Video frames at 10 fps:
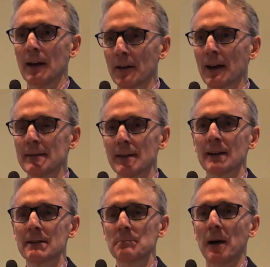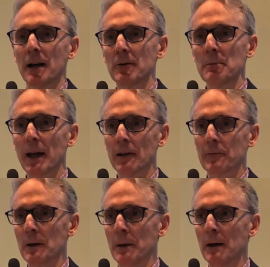yeah, okay, sex is binary, male or
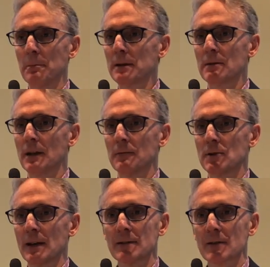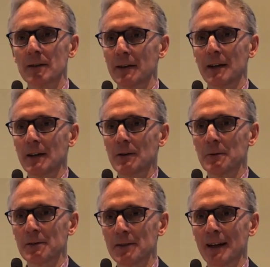female, but if gender's got nothing to do
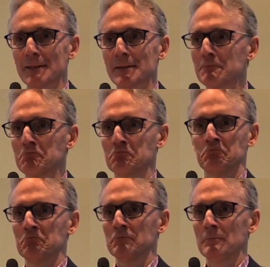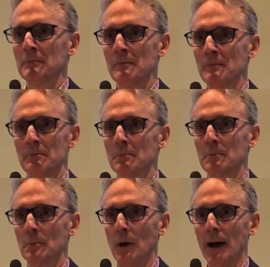with sex,
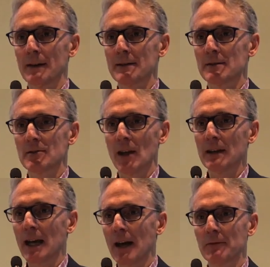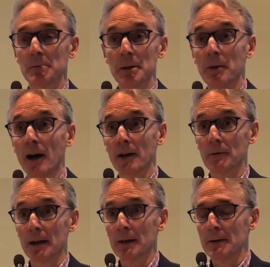why does gender have to be
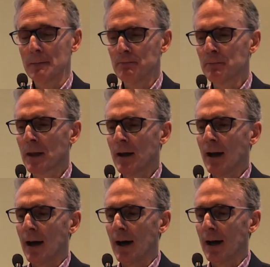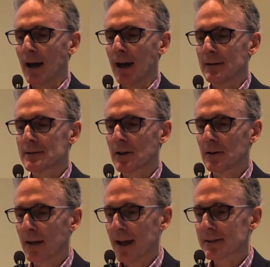binary? And so
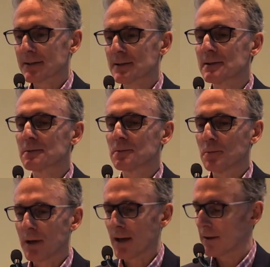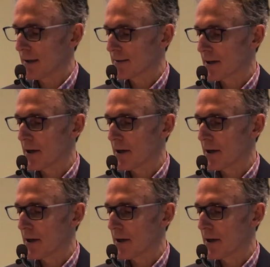that's where things are